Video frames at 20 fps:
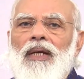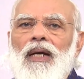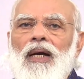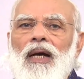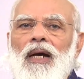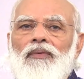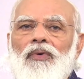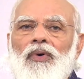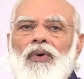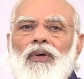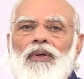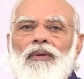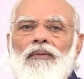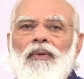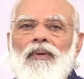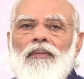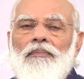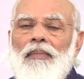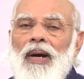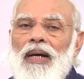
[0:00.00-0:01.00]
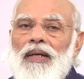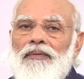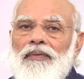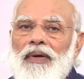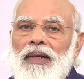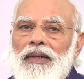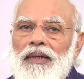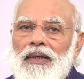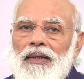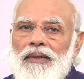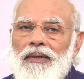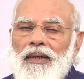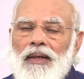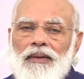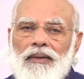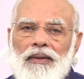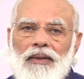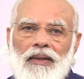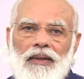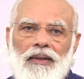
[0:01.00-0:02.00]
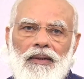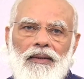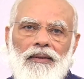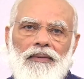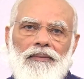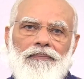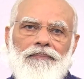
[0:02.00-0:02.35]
gigawatt by 2030,